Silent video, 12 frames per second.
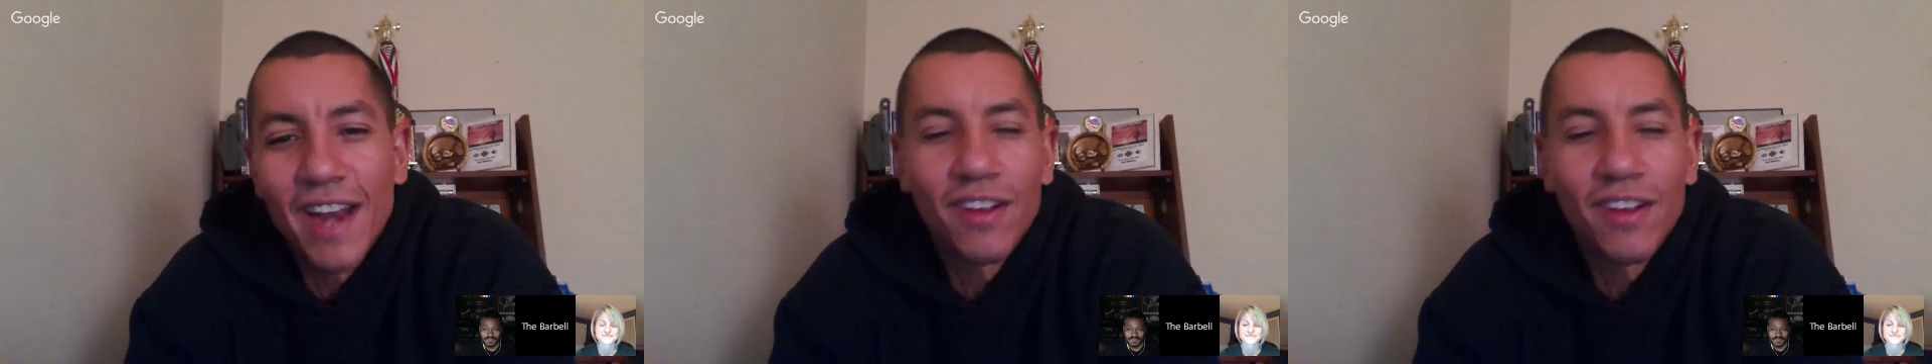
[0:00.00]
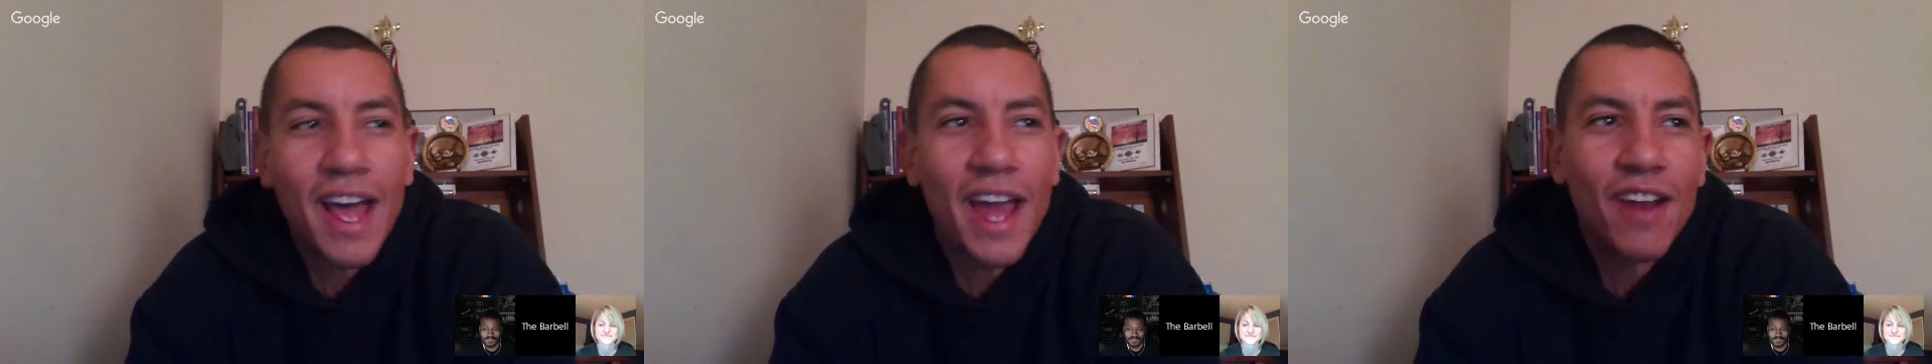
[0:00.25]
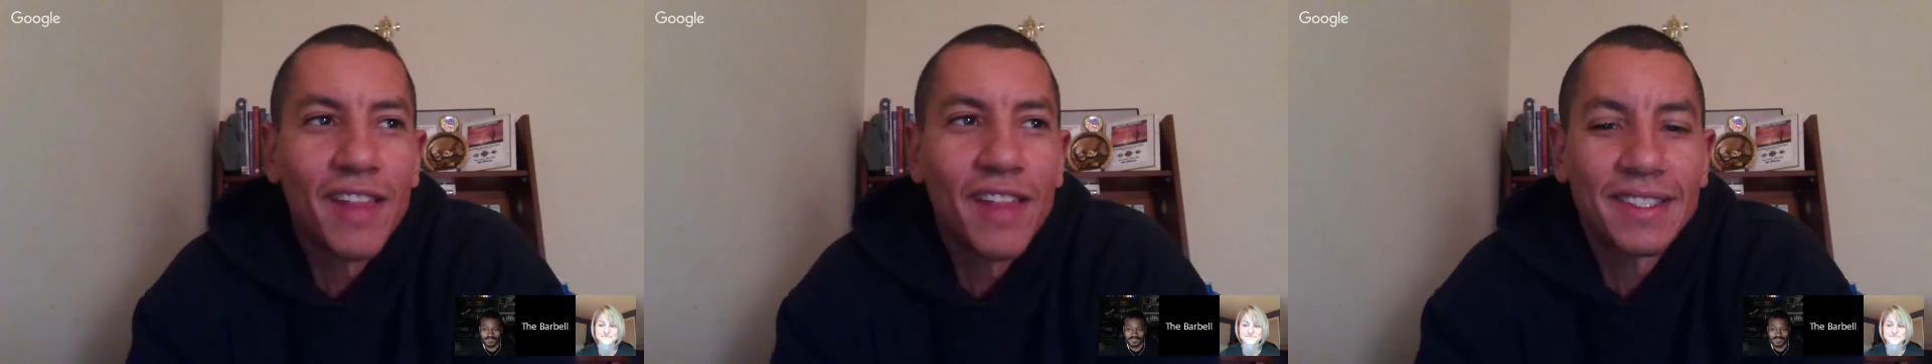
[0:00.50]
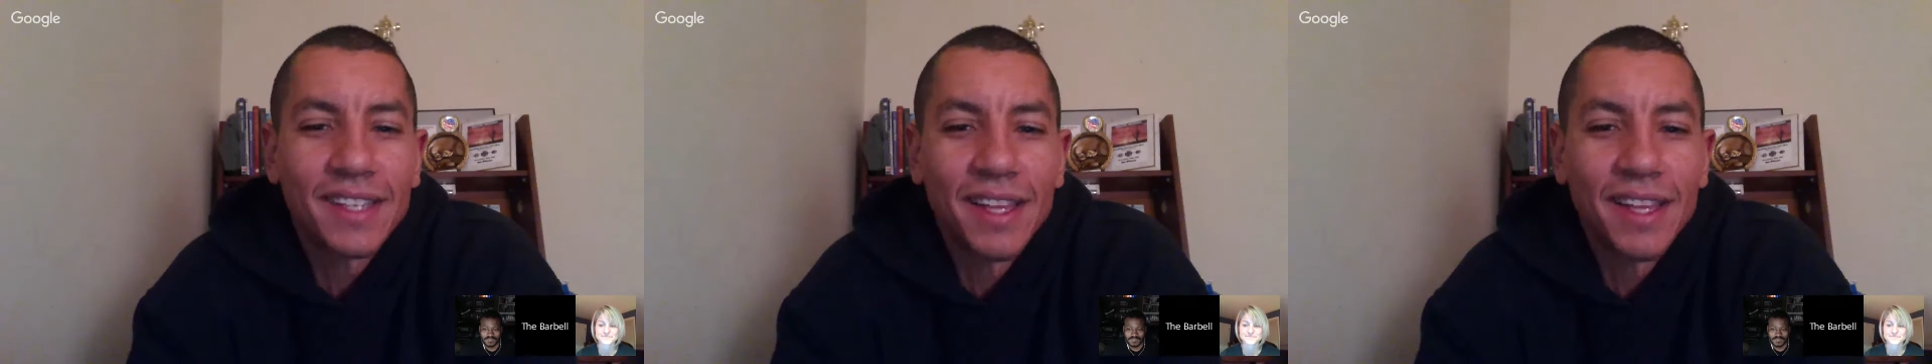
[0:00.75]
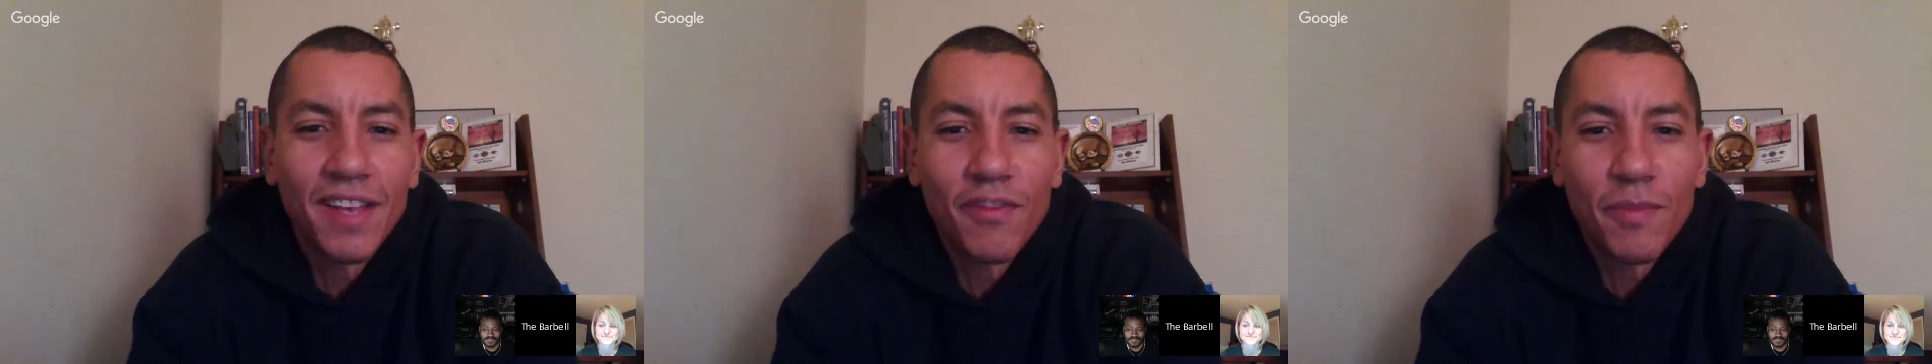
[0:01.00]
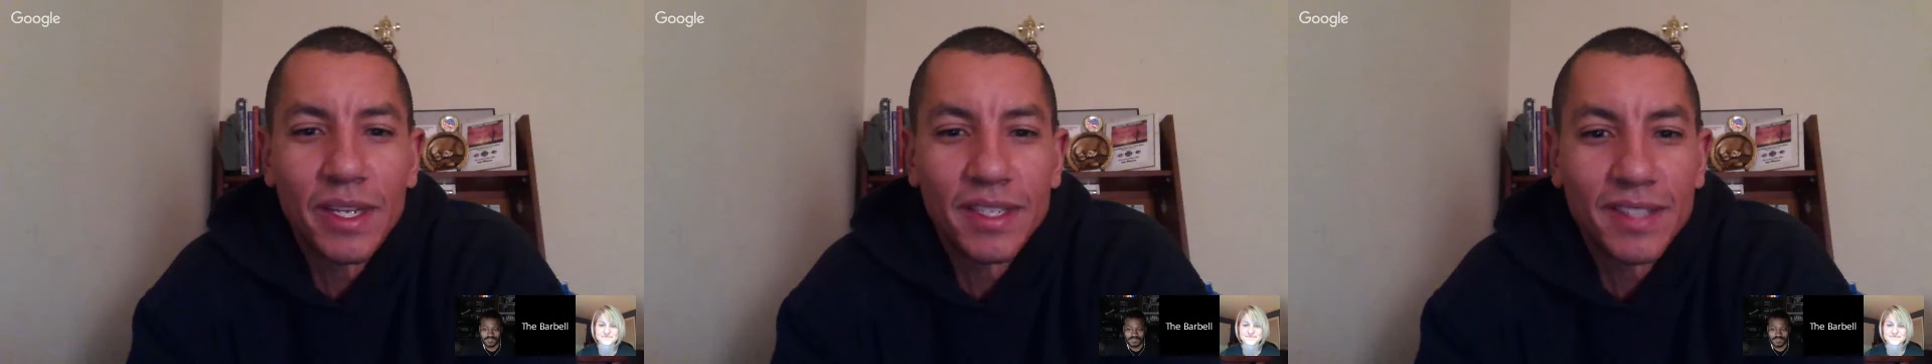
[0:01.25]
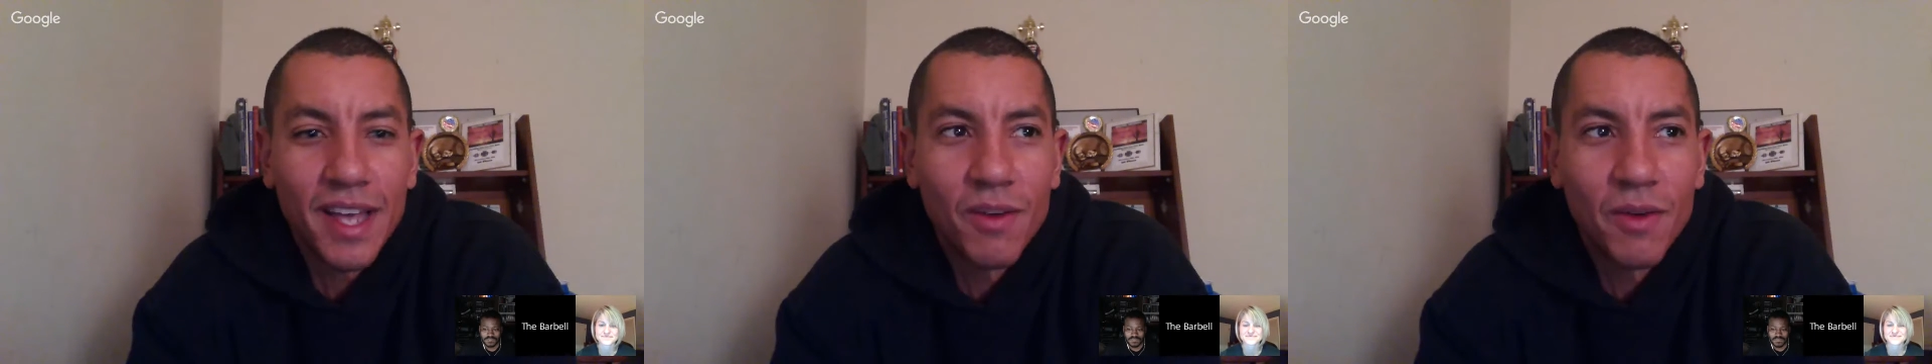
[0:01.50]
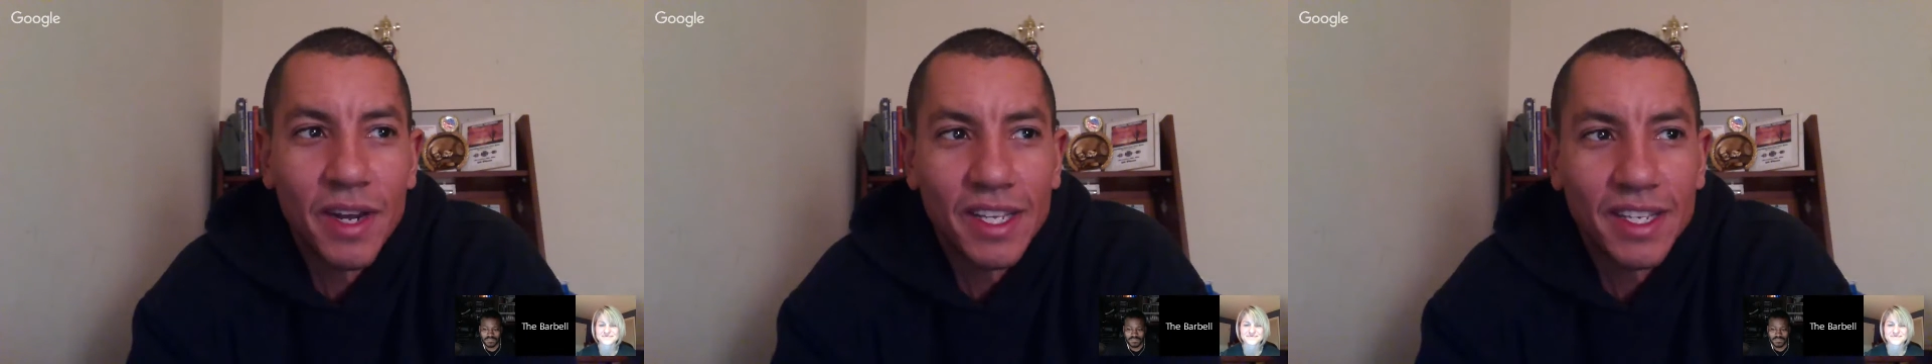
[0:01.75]
I don't like to lift because I
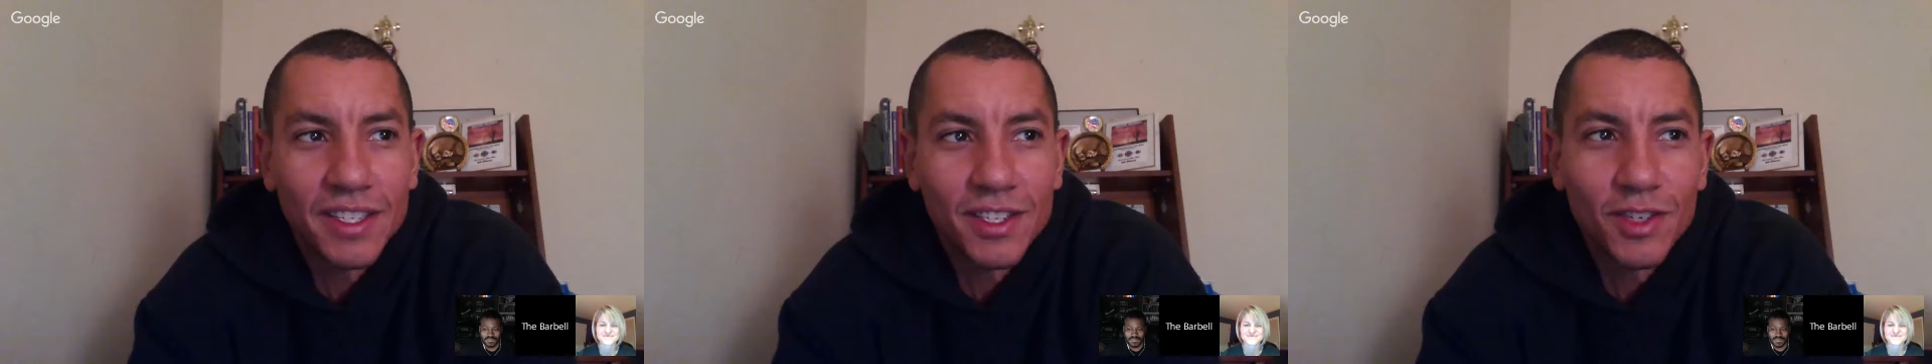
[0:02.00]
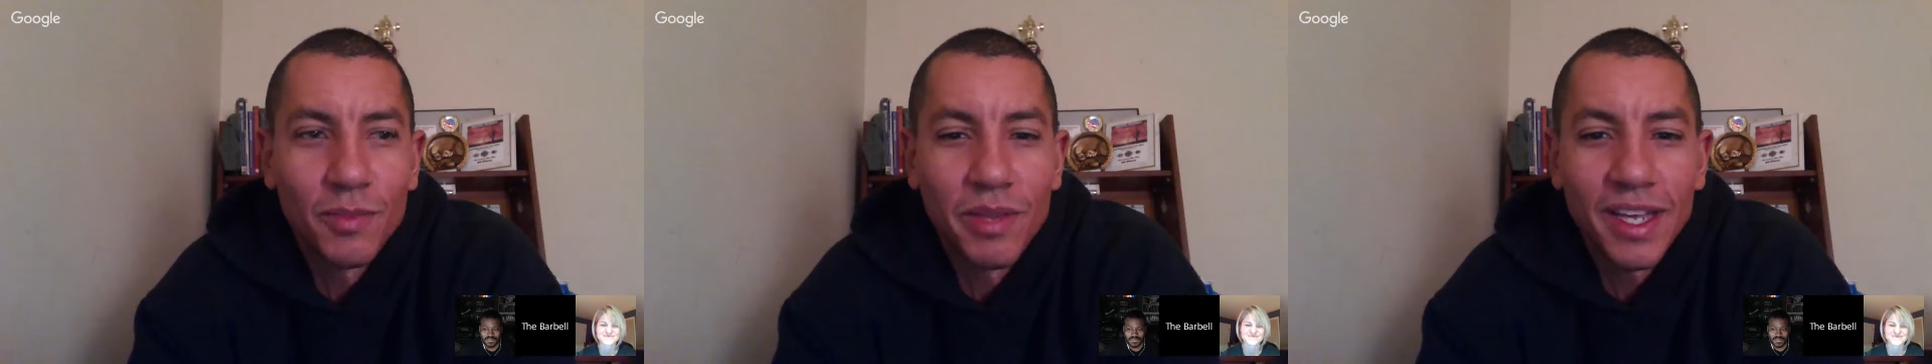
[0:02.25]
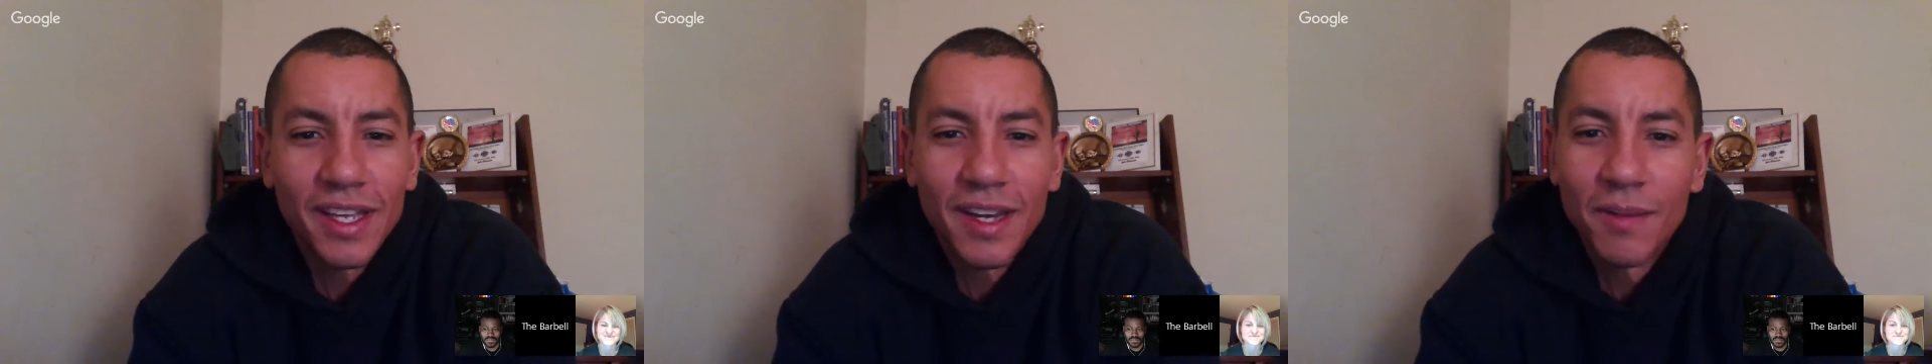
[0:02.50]
don't want to get too big.